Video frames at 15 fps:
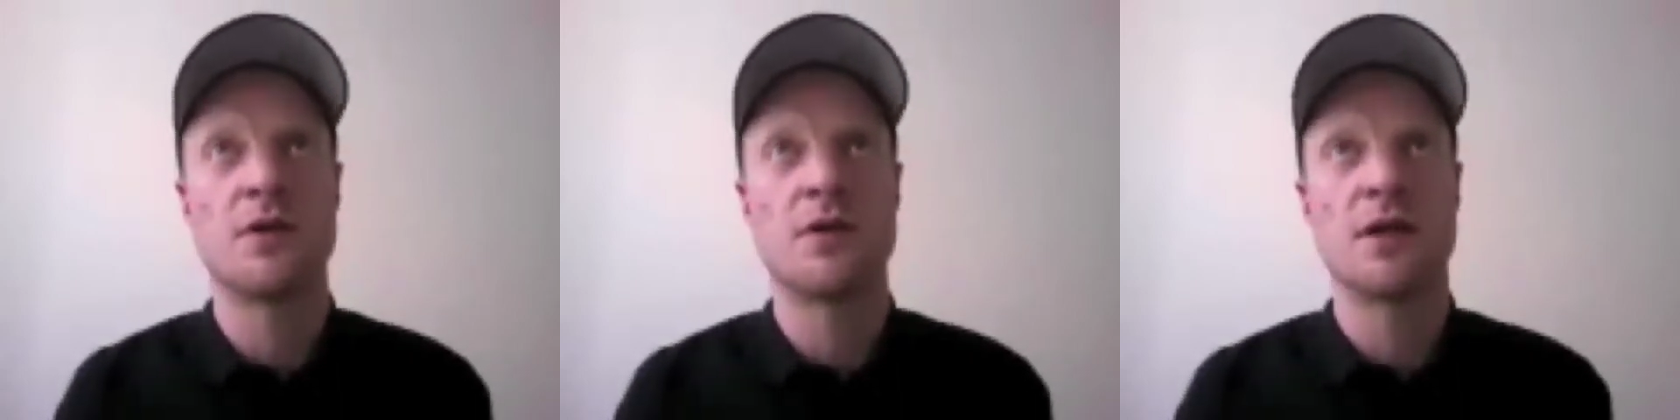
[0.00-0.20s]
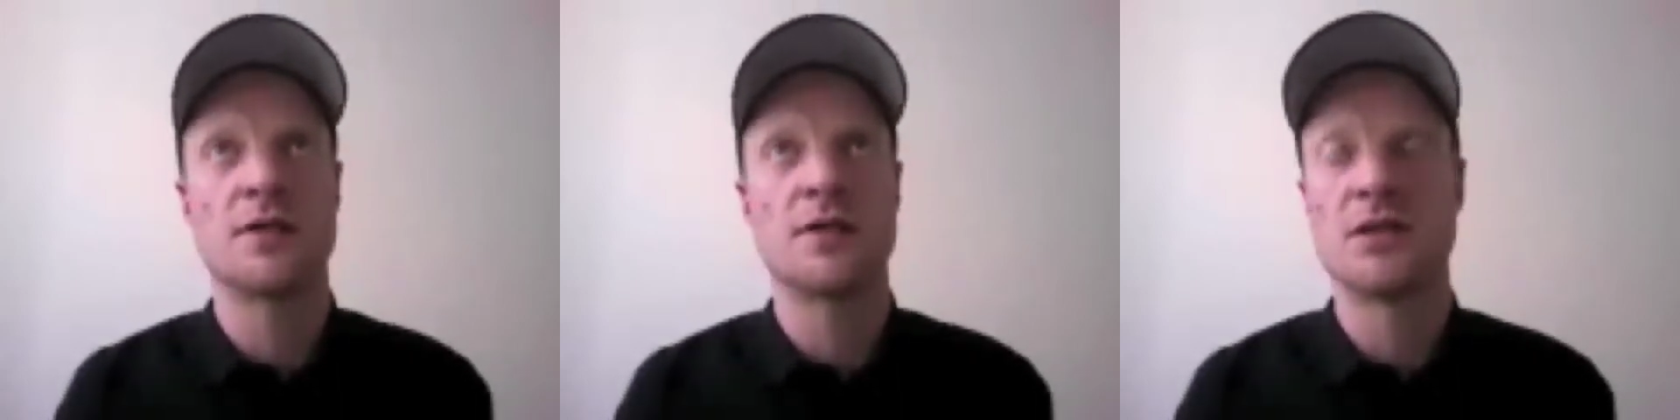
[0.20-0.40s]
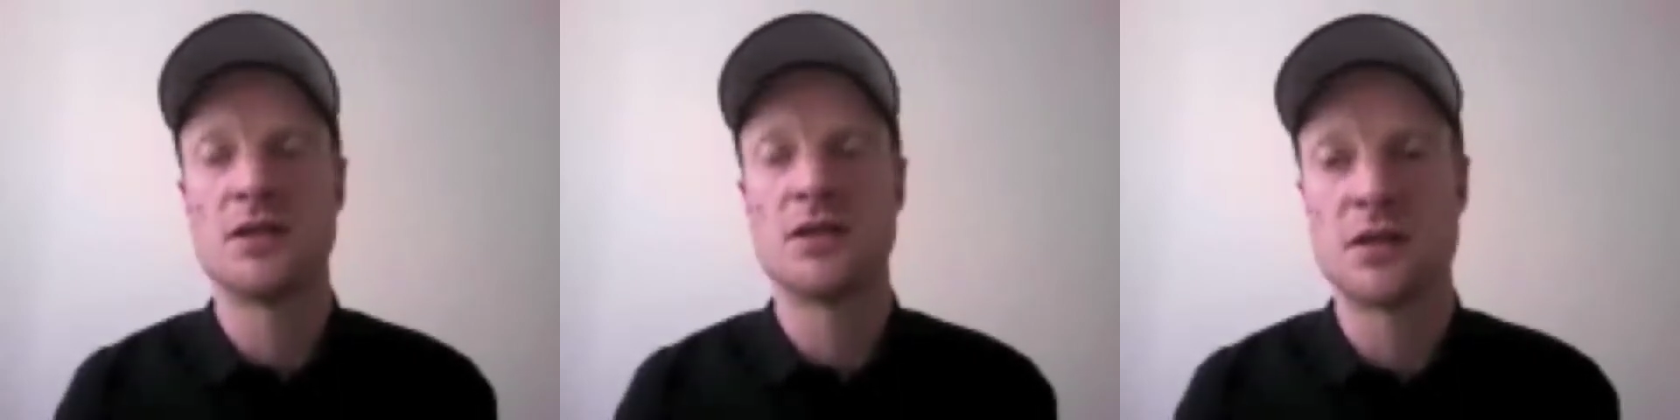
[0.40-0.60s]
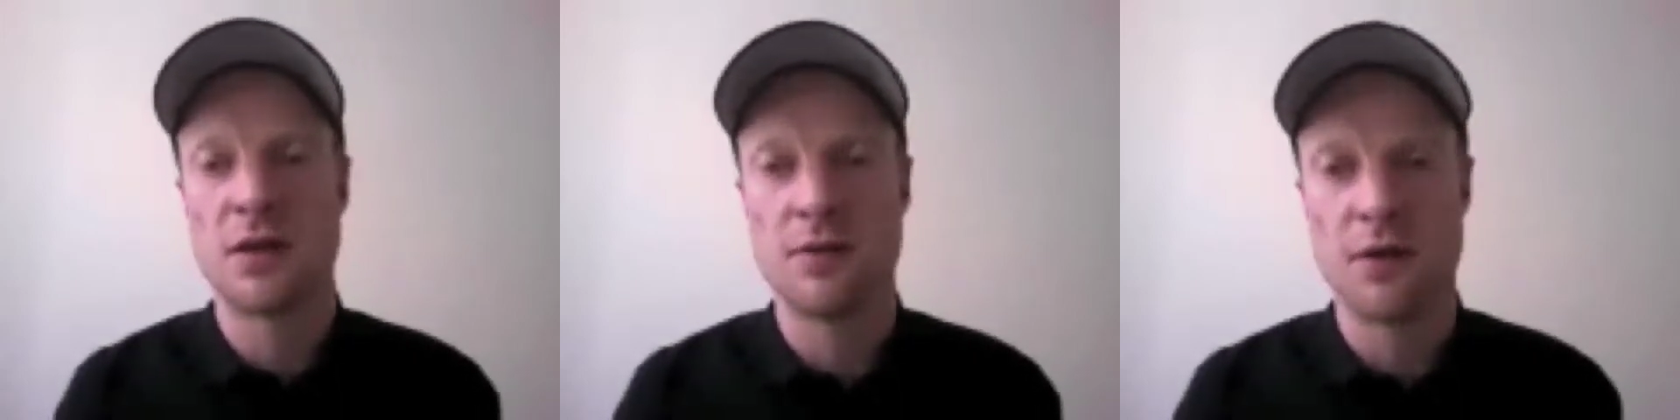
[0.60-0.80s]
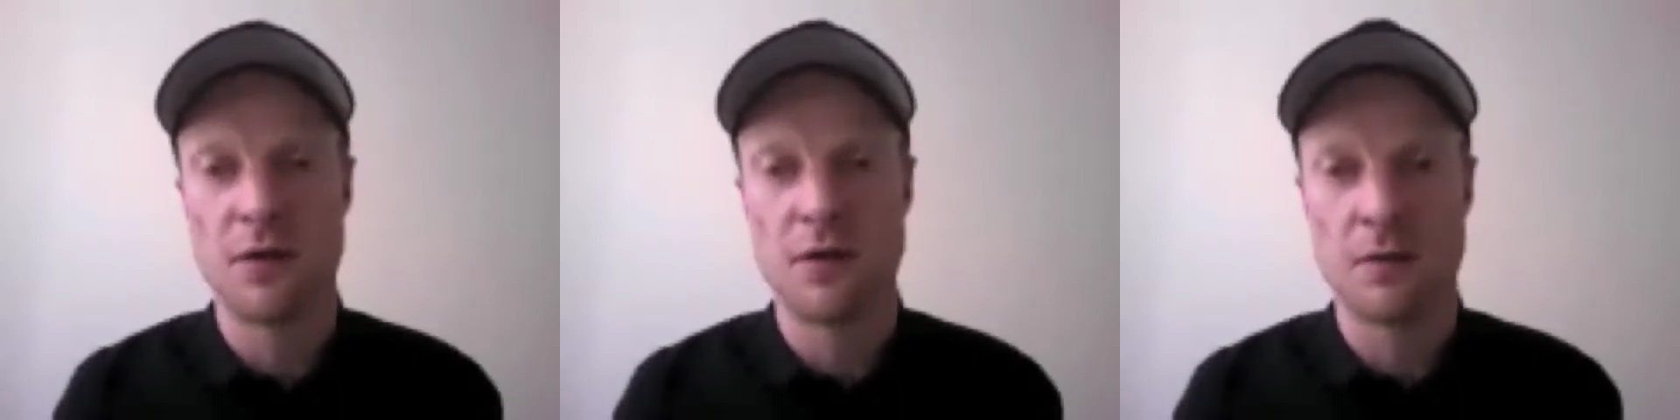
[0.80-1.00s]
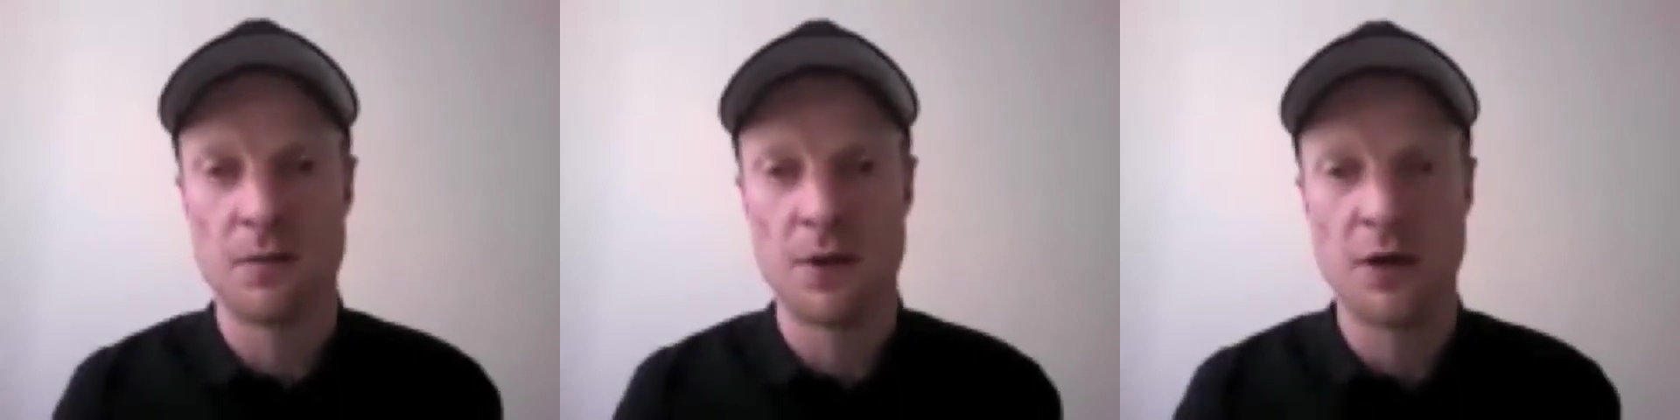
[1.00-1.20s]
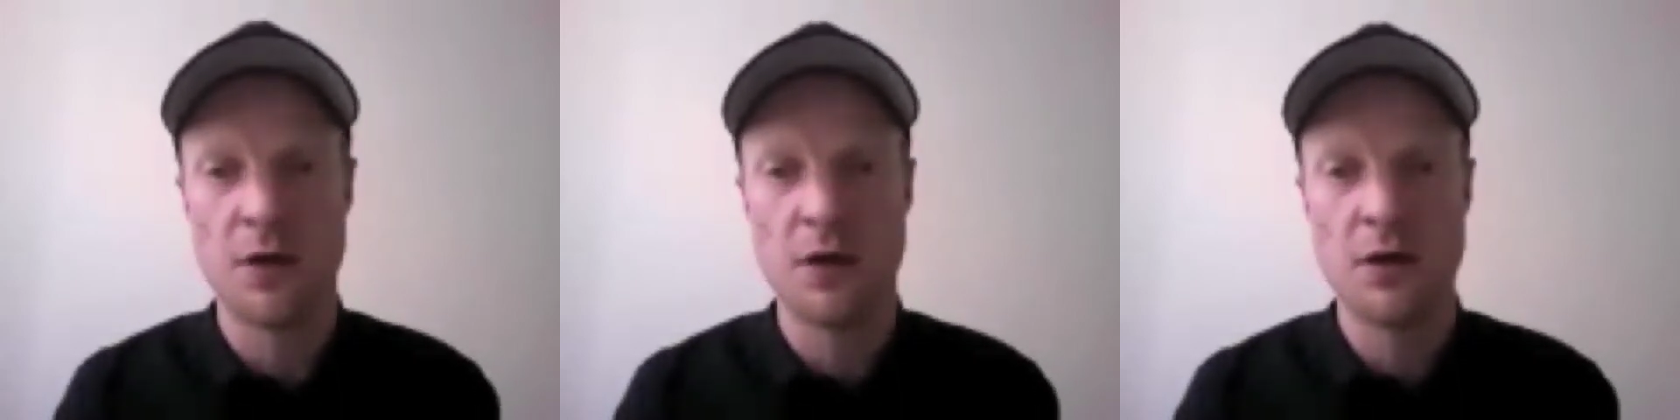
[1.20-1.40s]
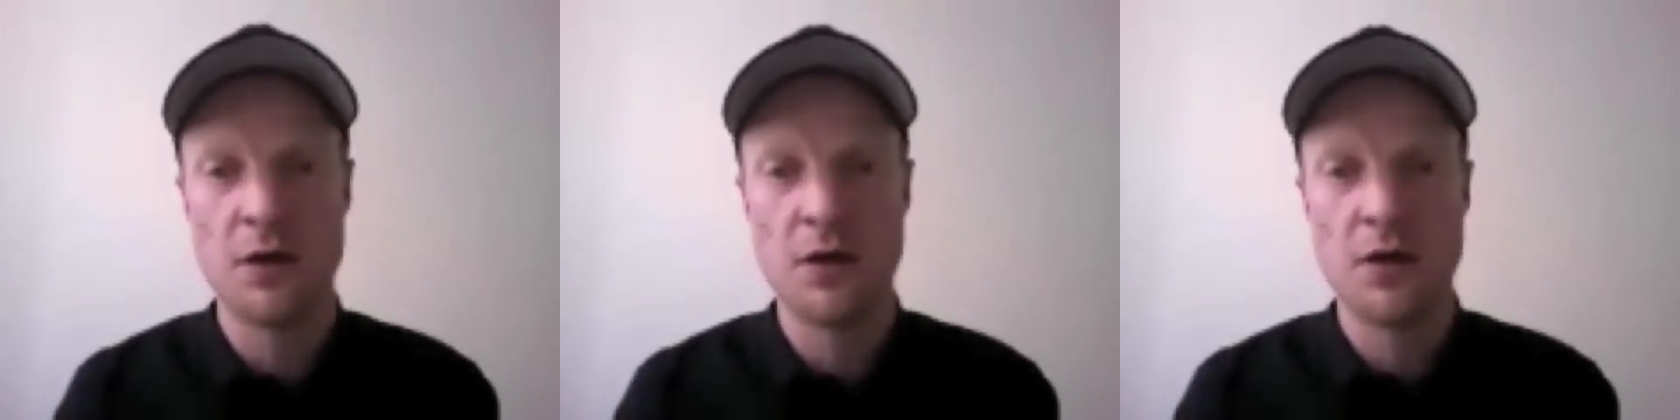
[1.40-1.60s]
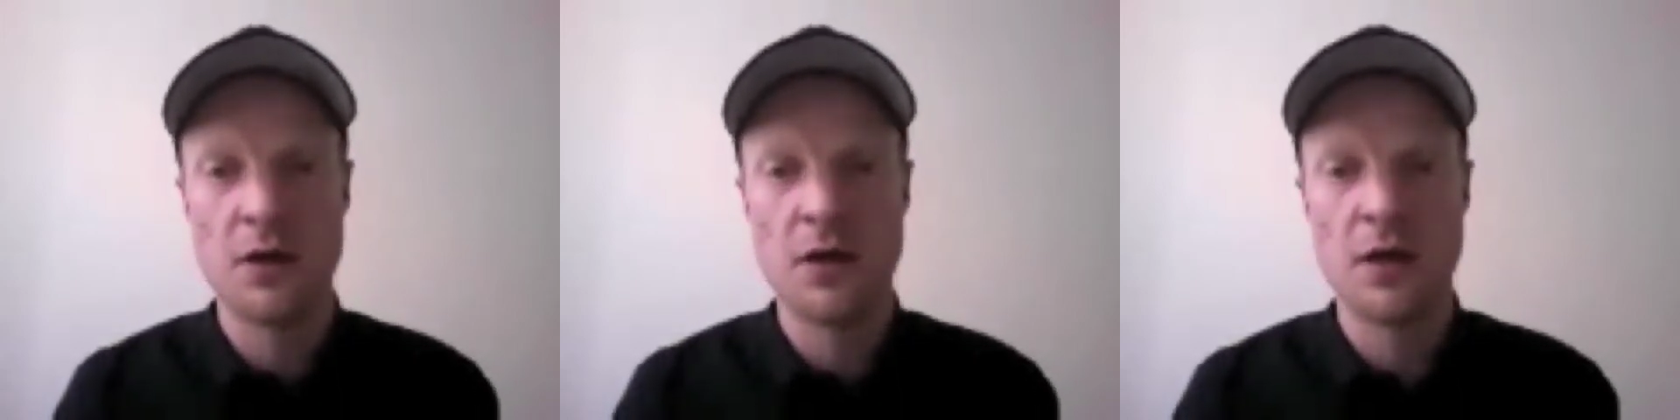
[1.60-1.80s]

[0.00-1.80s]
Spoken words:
in 1973.